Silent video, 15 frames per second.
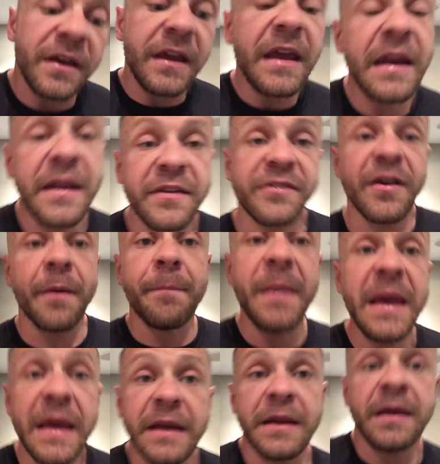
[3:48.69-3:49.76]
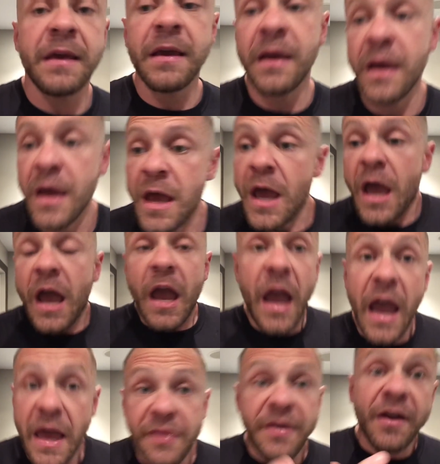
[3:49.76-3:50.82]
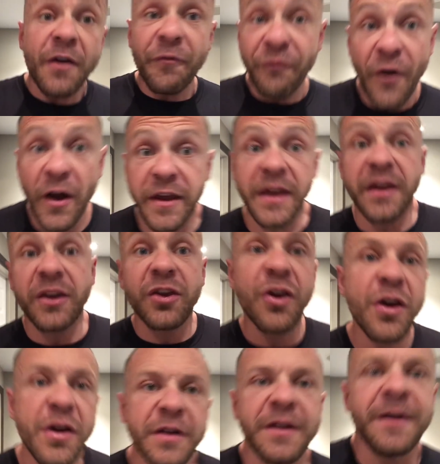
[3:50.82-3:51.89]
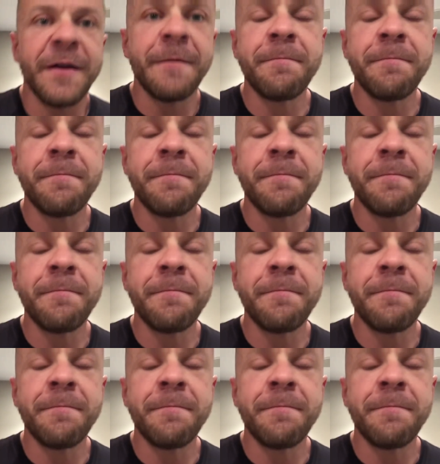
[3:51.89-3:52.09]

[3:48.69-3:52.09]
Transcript: eating some meat, and they're fucking cured.